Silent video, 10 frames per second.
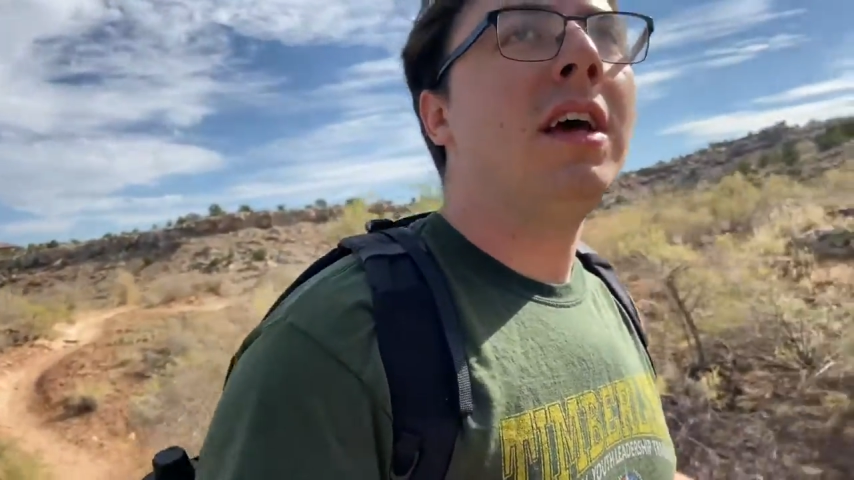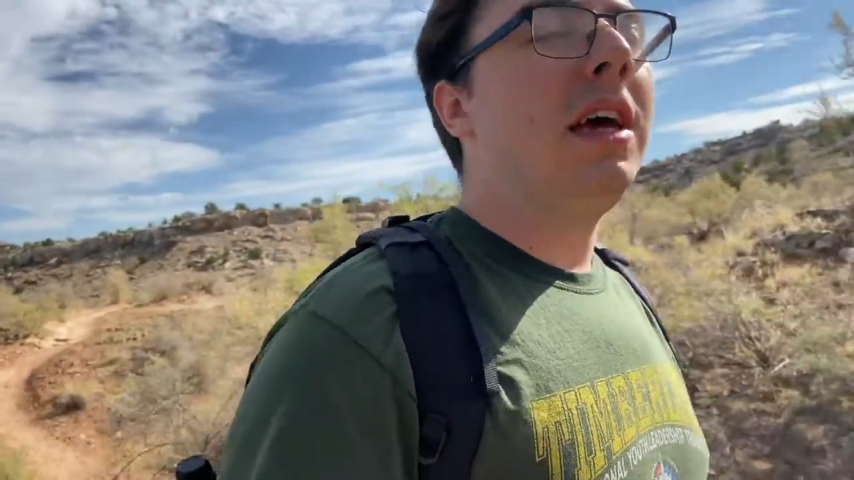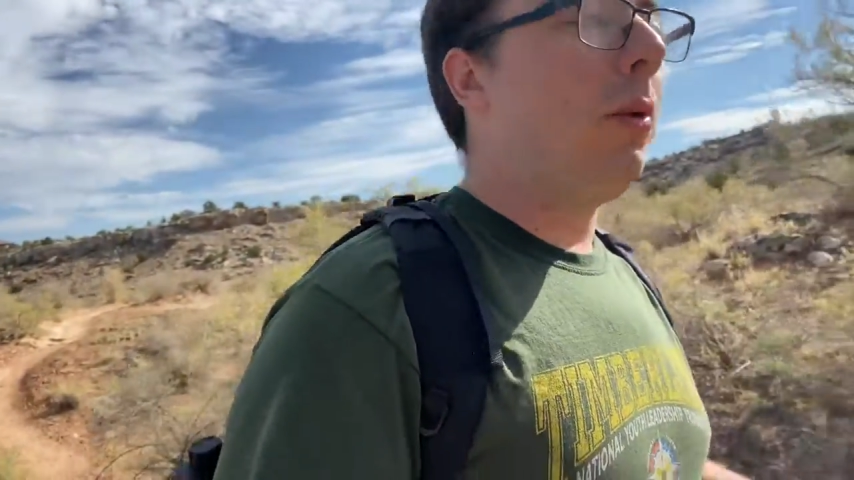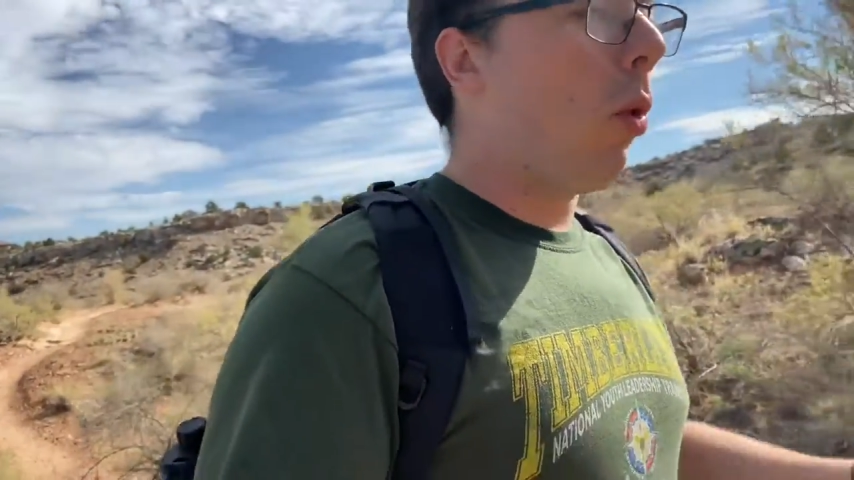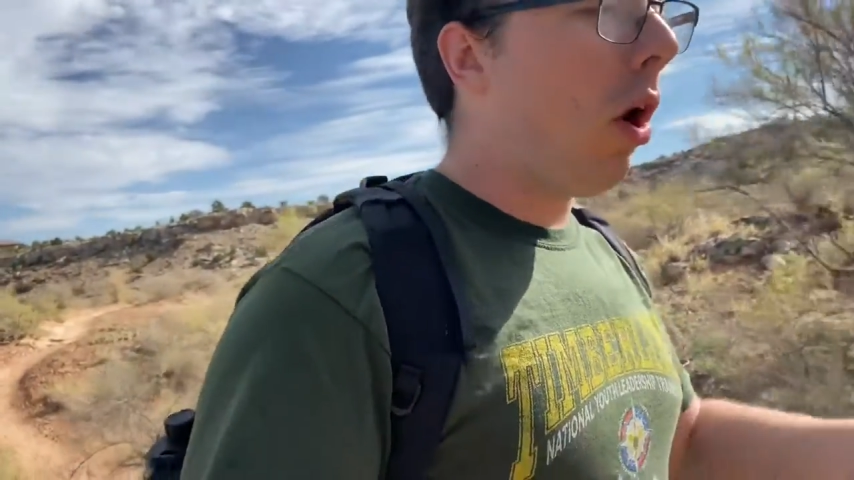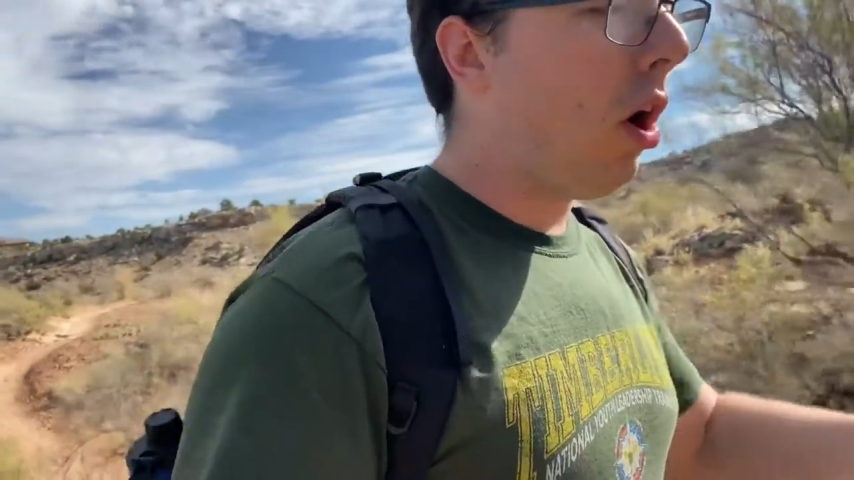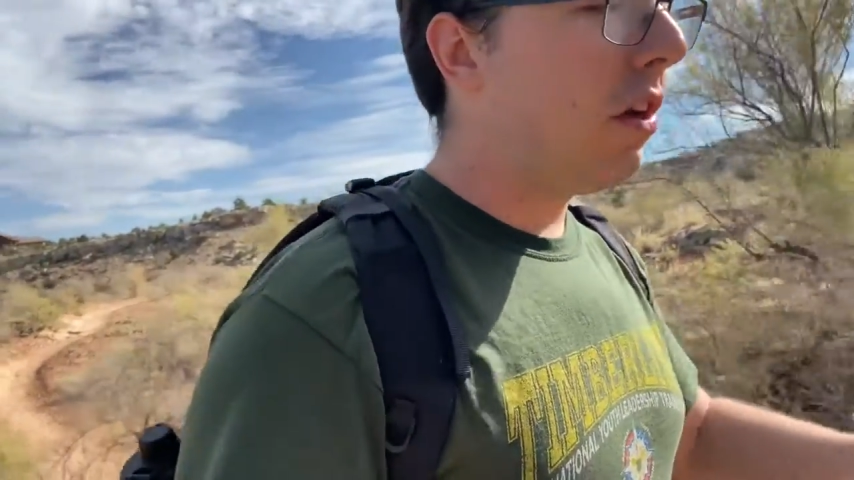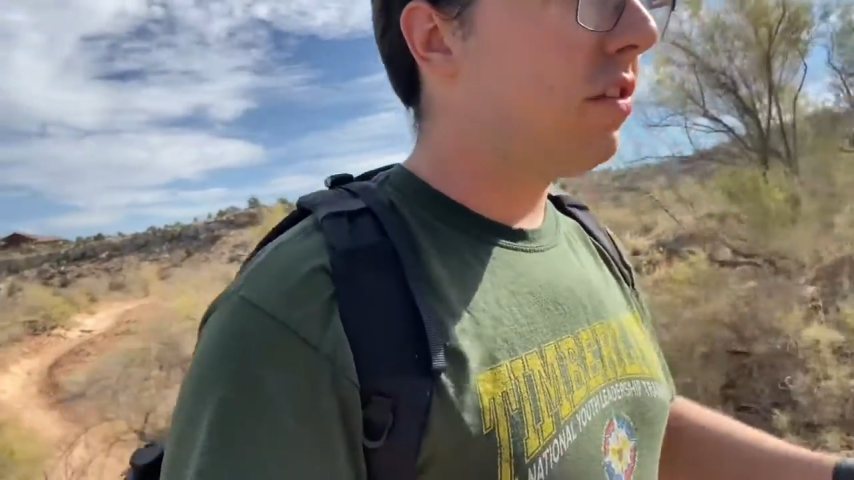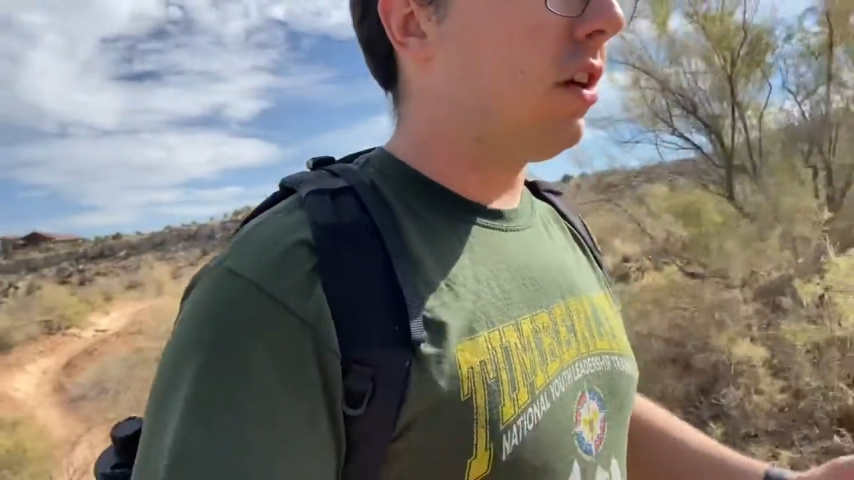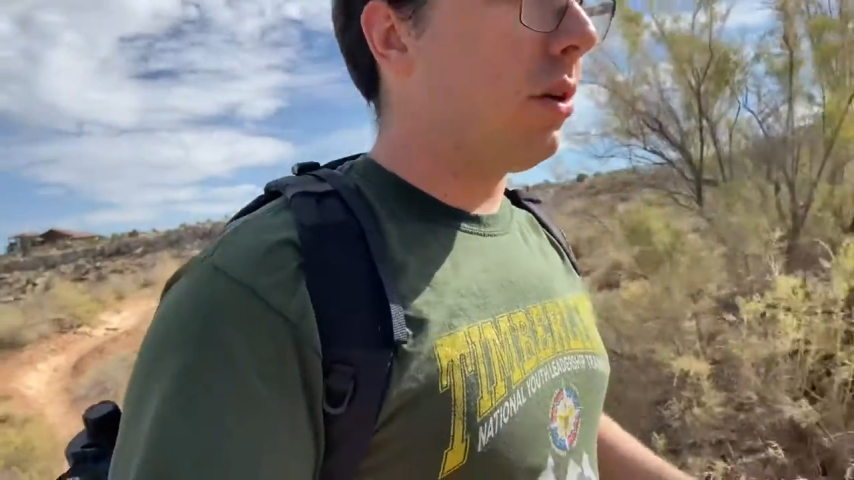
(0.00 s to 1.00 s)
it will
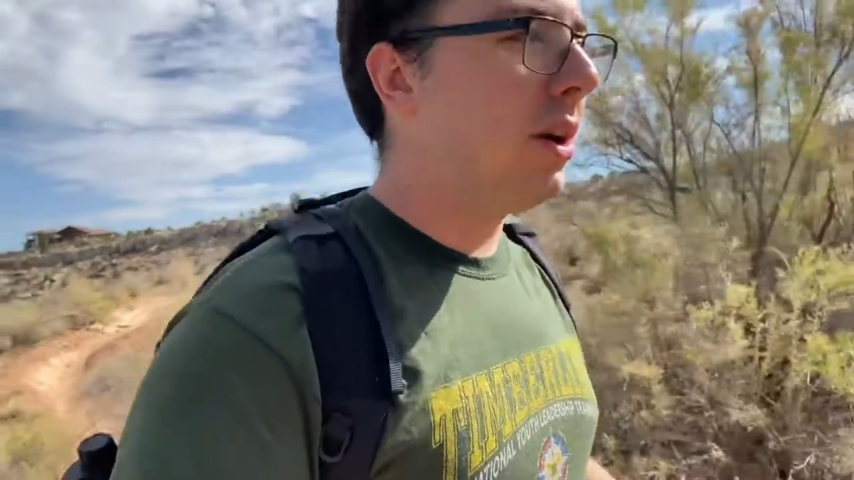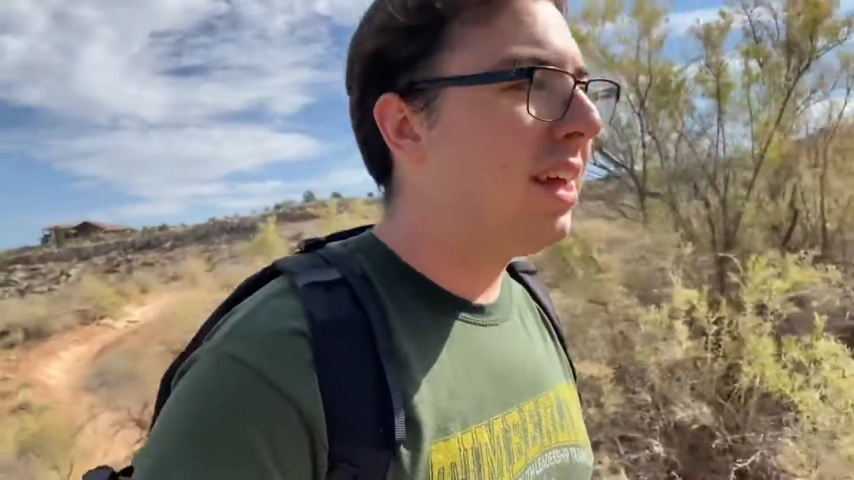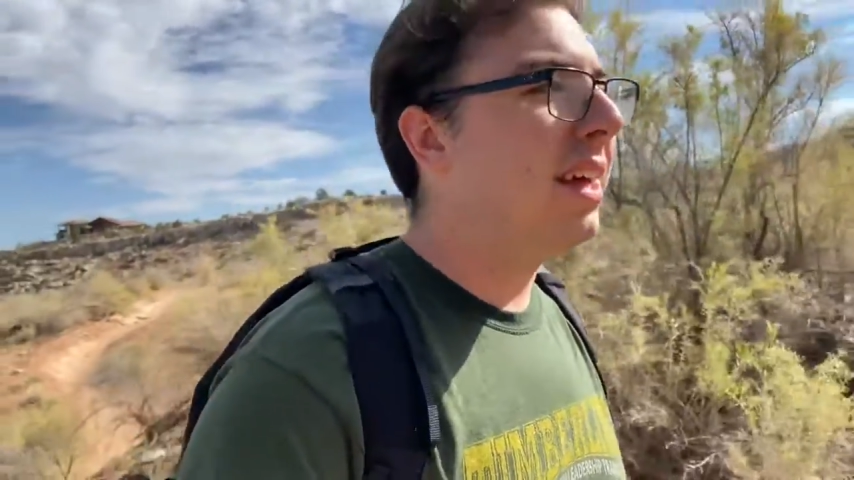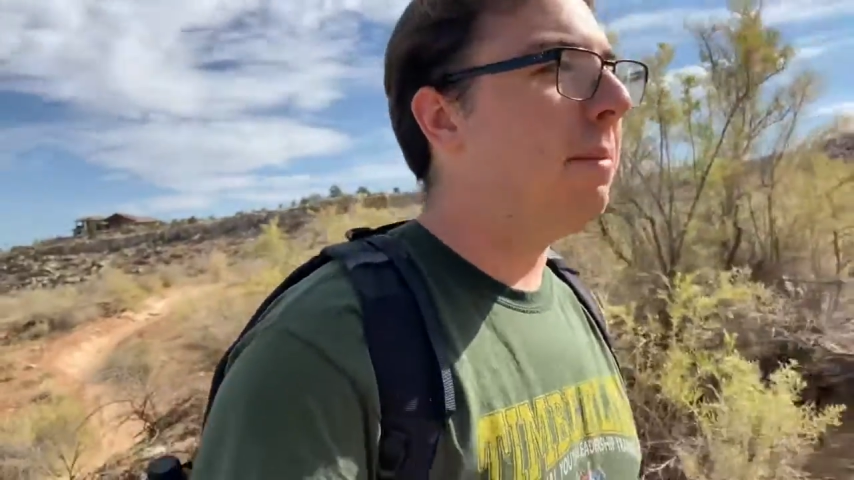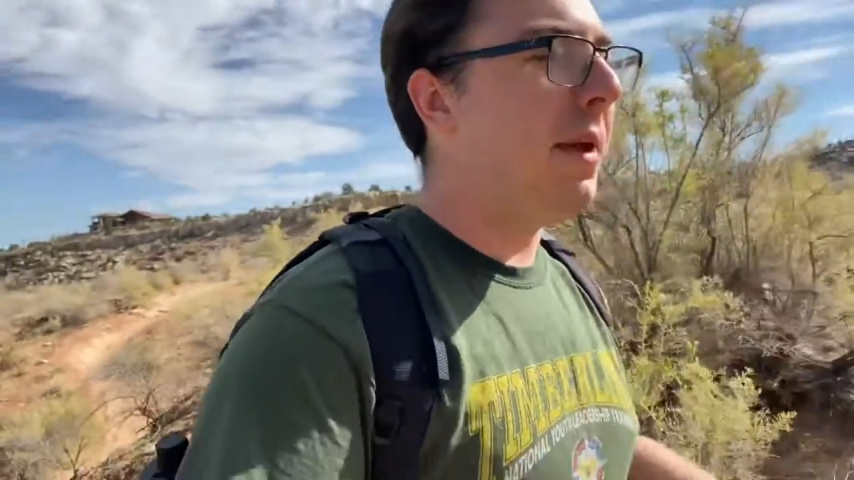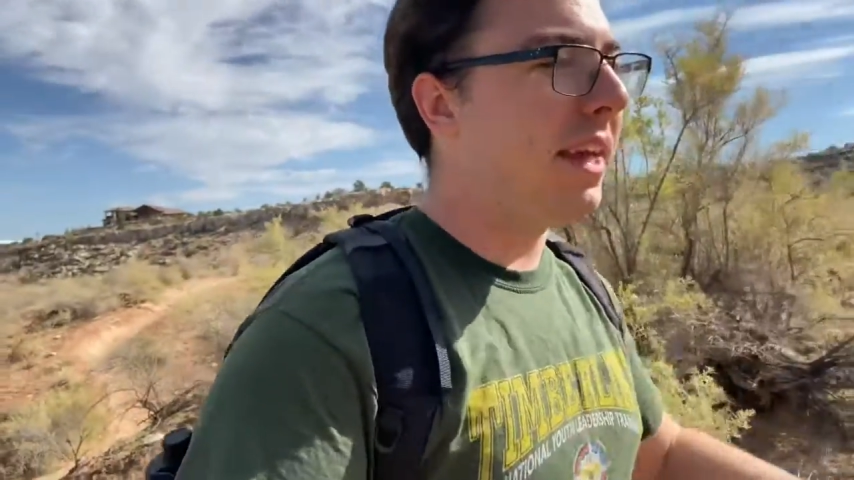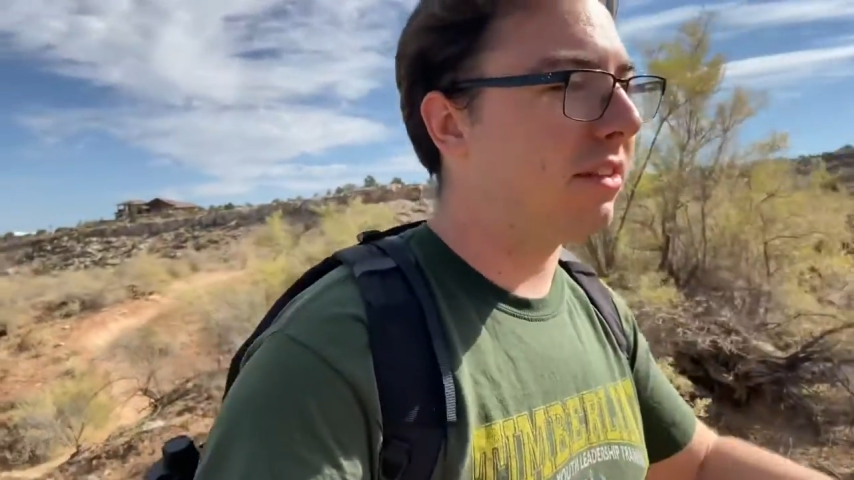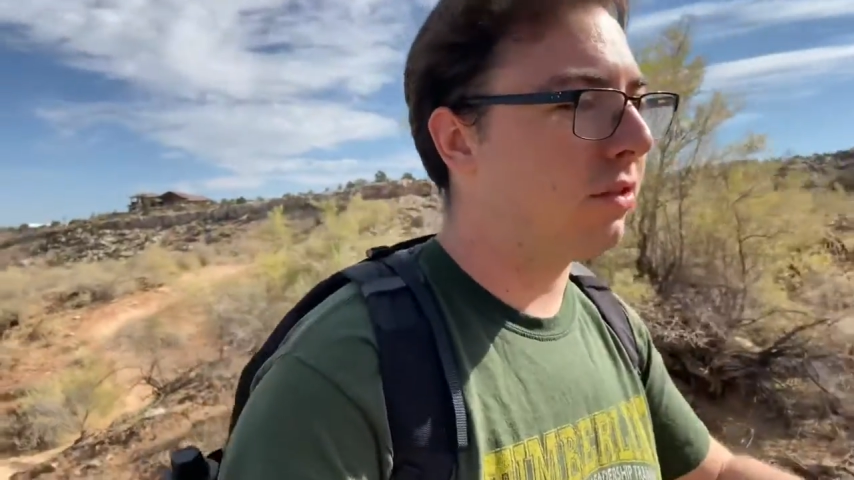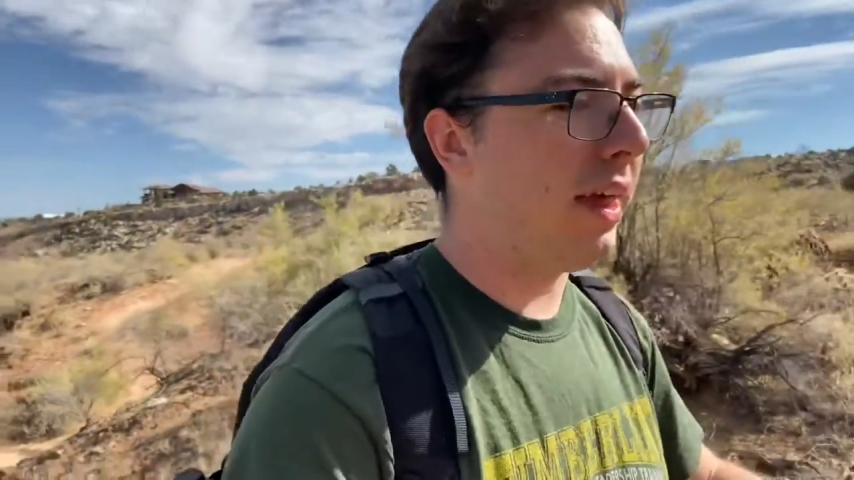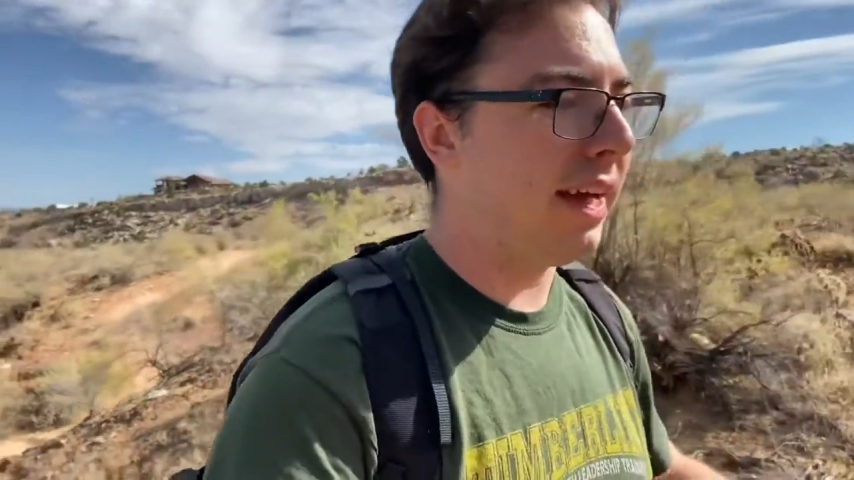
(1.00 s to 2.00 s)
also make it
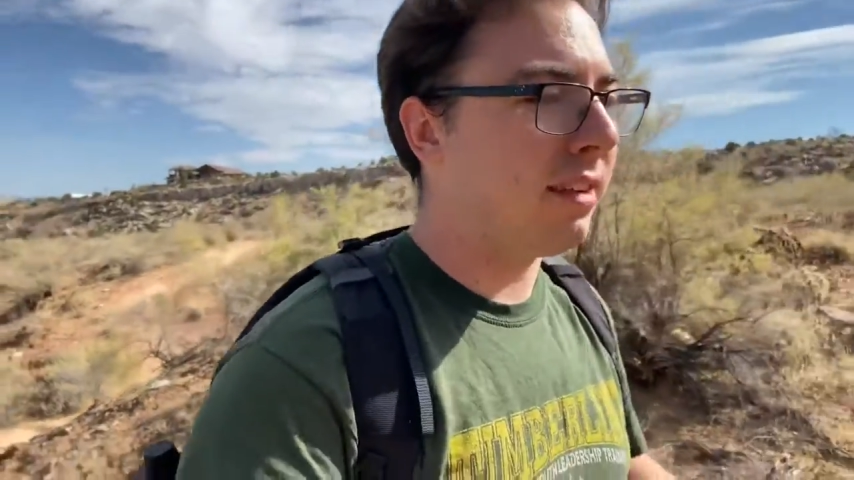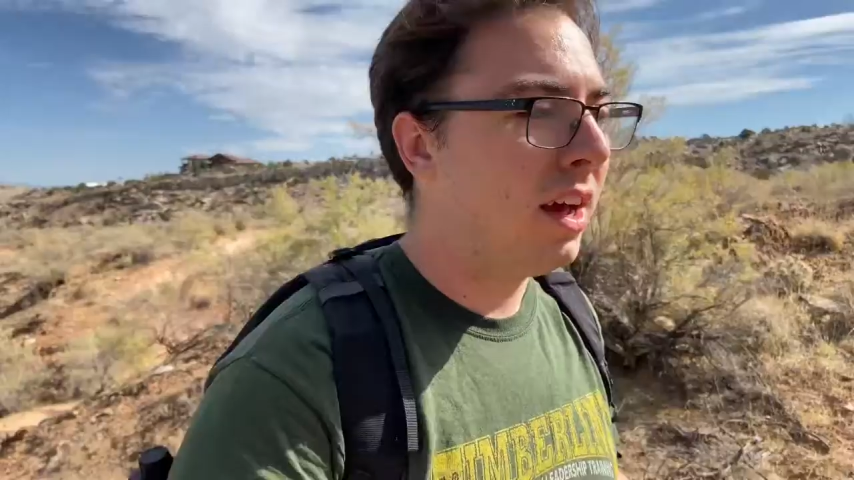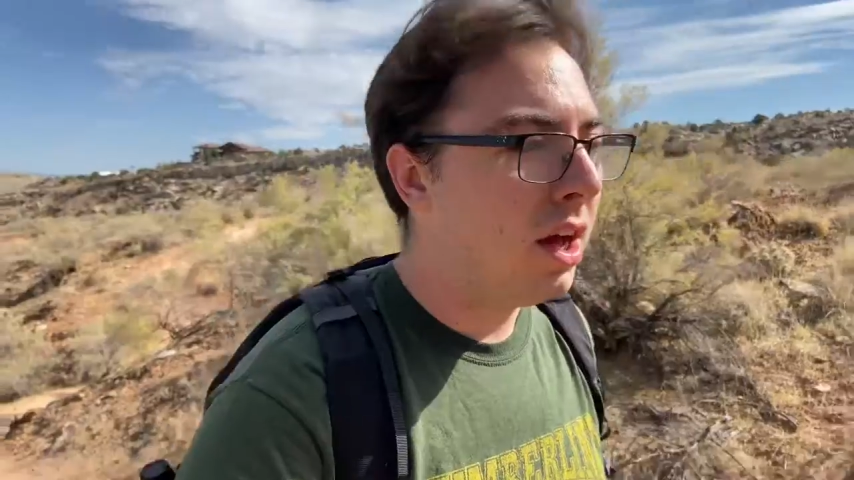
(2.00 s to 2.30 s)
so that